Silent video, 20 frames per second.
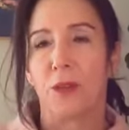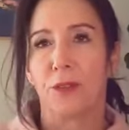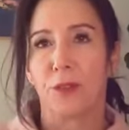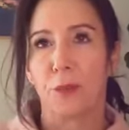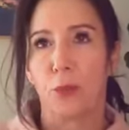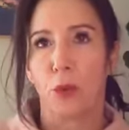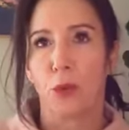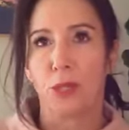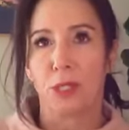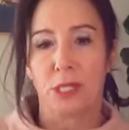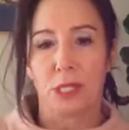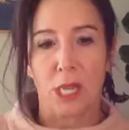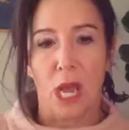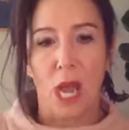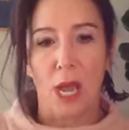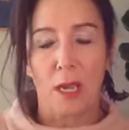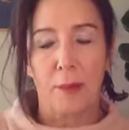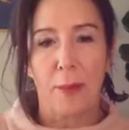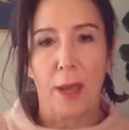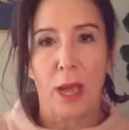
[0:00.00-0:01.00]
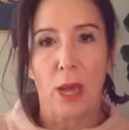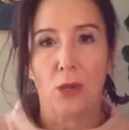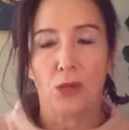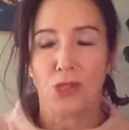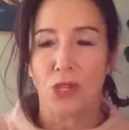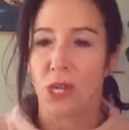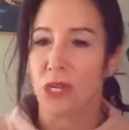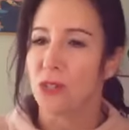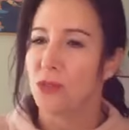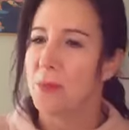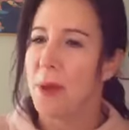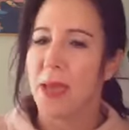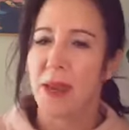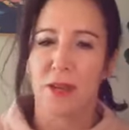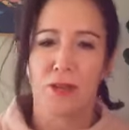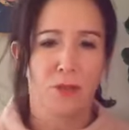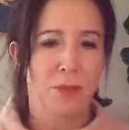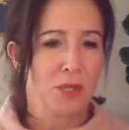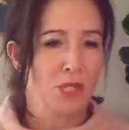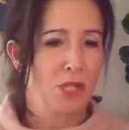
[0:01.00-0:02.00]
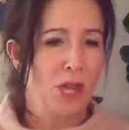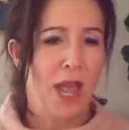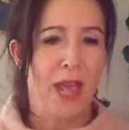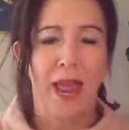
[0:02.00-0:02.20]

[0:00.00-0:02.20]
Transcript: is important to talk about. Change management.